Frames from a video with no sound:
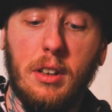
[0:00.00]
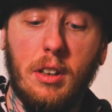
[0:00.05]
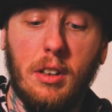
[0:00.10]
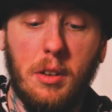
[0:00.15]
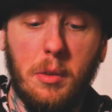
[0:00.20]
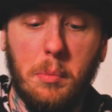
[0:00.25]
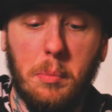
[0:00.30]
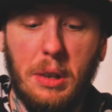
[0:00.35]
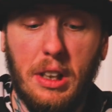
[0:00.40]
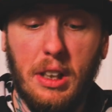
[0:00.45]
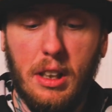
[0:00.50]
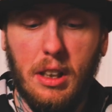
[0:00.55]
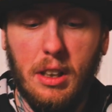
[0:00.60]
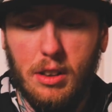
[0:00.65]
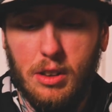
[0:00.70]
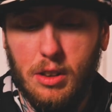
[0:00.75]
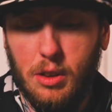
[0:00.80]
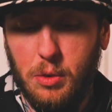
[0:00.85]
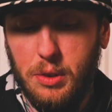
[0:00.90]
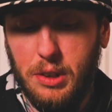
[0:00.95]
going to
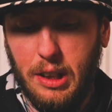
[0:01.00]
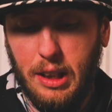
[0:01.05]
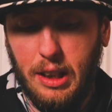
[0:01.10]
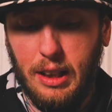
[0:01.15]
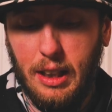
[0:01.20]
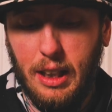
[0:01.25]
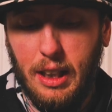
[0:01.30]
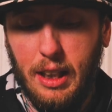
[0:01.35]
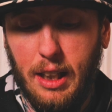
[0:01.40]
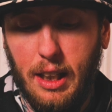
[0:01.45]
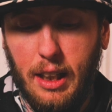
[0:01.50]
be using